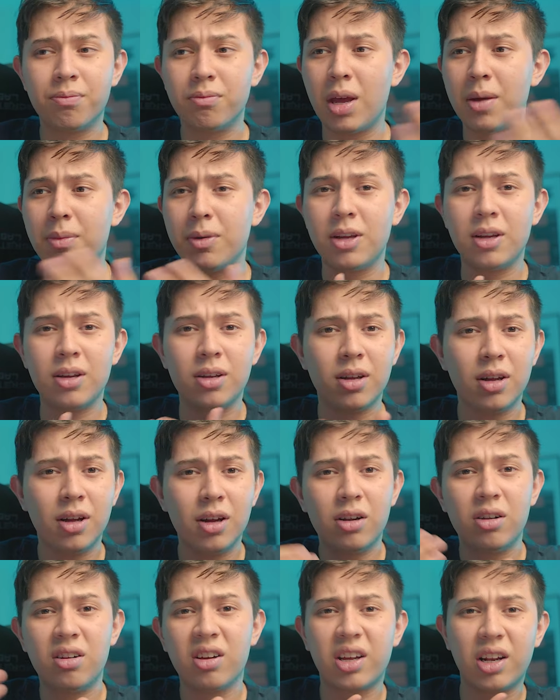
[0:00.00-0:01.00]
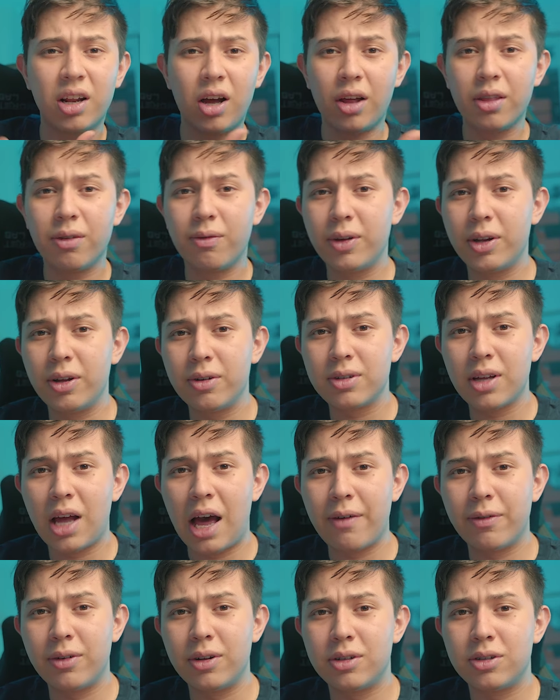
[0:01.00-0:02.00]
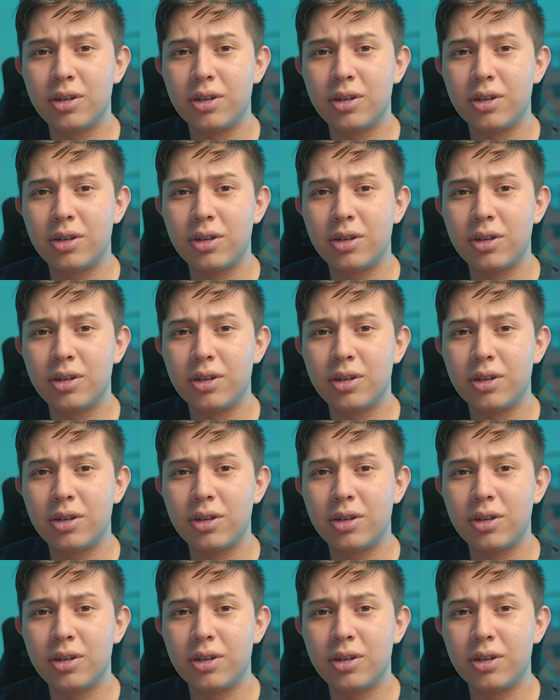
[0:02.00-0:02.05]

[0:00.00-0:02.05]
maybe looking at other videos I have on this